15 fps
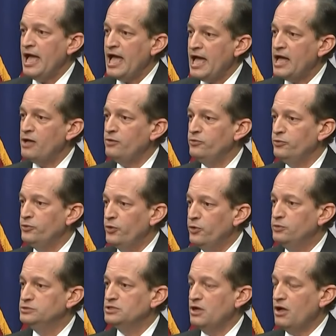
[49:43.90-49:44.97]
how
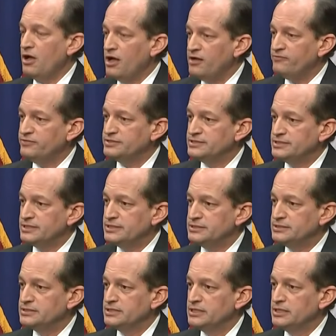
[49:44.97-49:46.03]
those
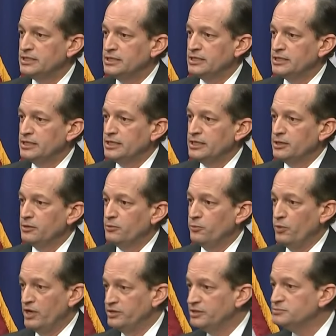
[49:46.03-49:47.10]
offices
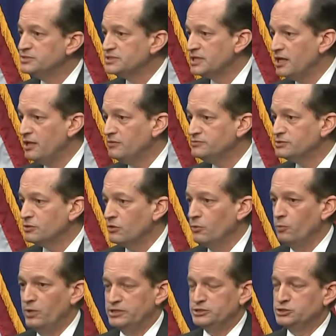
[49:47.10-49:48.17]
run themselves or
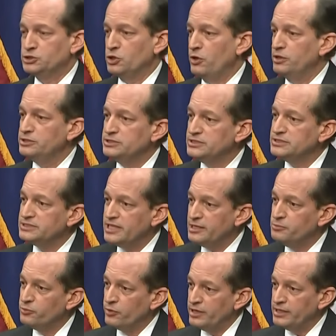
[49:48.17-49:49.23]
what charges they
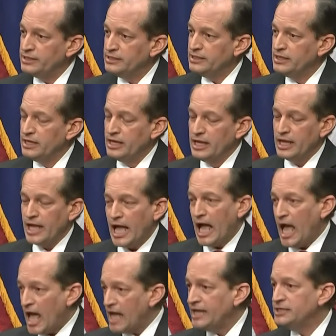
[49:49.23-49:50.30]
bring.
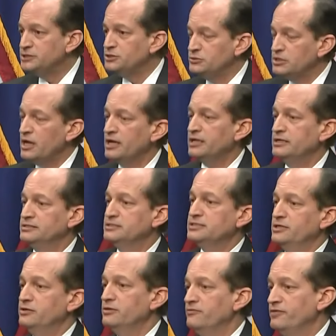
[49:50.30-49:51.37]
I do not
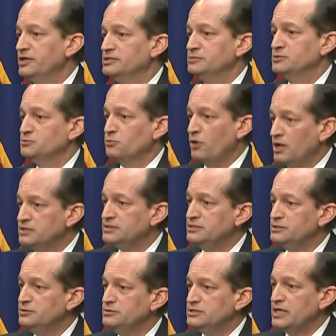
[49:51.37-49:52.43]
consider the victims
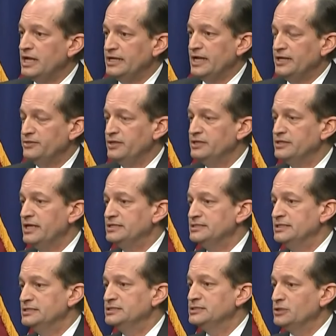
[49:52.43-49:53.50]
prostitutes. I think that is
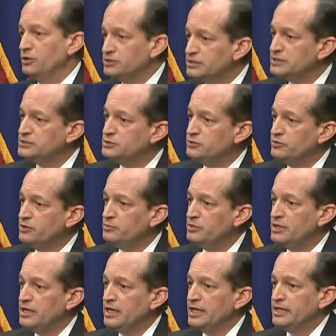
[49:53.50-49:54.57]
insulting to them.
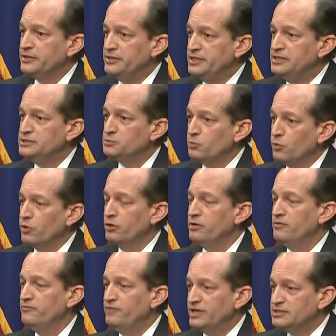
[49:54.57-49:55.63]
These were
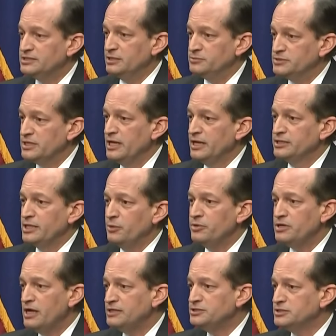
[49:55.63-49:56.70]
victims. They were
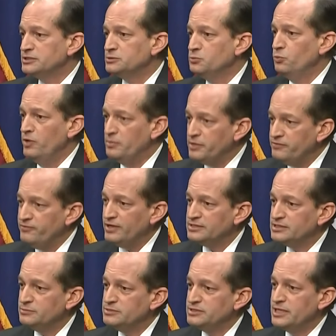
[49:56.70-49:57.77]
not just women
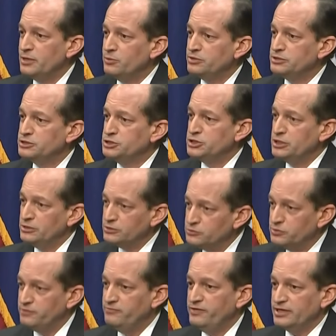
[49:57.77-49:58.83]
victims, they were
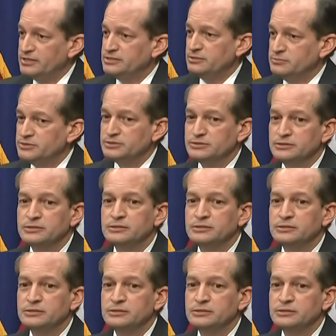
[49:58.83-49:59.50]
children victims.